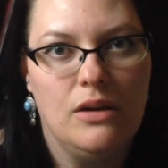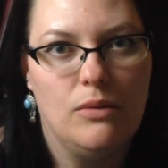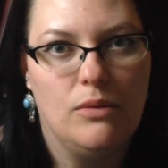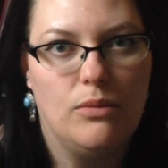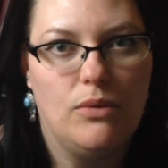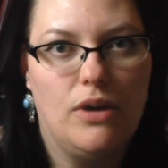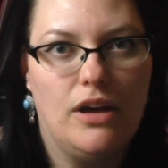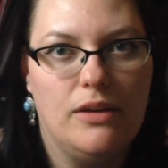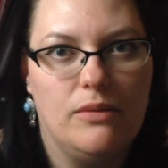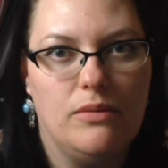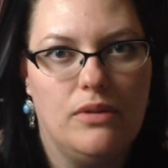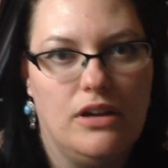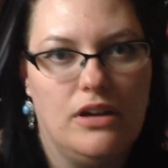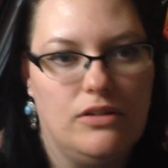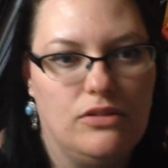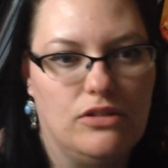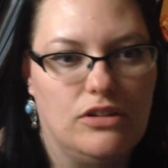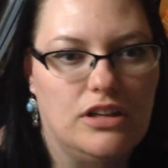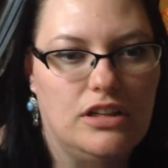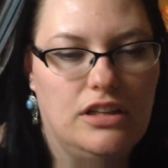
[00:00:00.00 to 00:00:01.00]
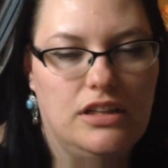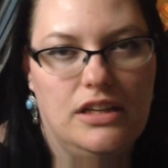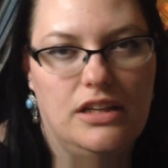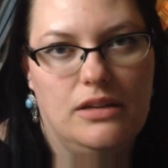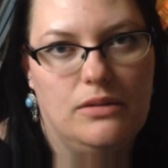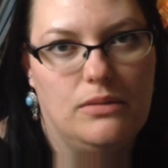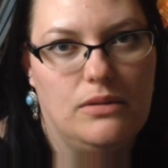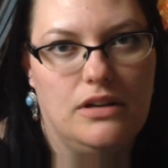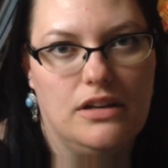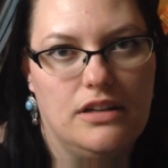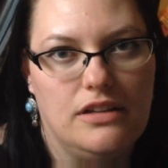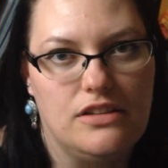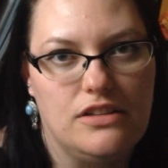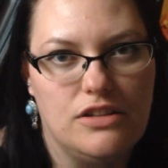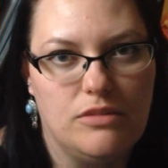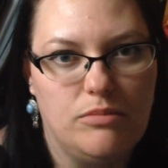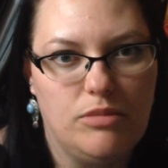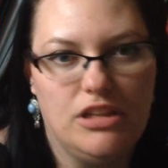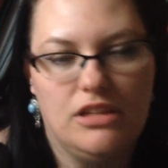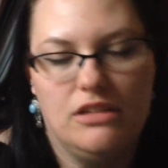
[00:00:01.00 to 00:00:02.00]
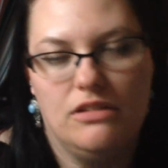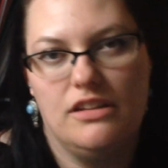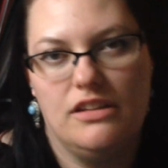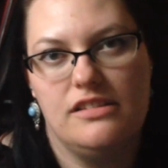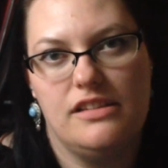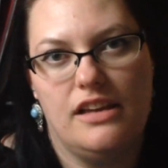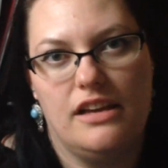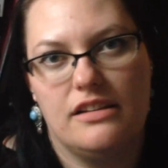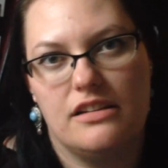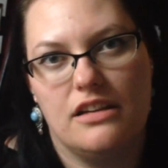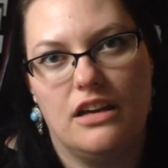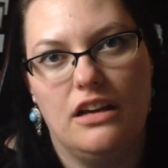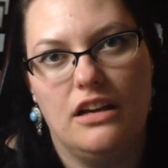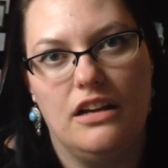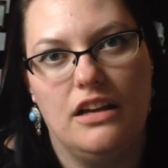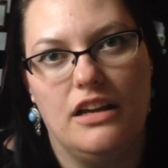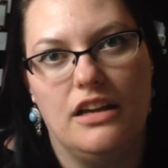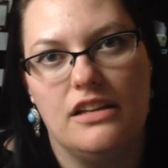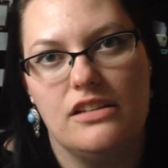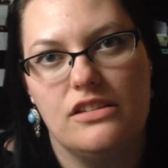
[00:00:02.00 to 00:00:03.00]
white one or a clear one to be the exact colour.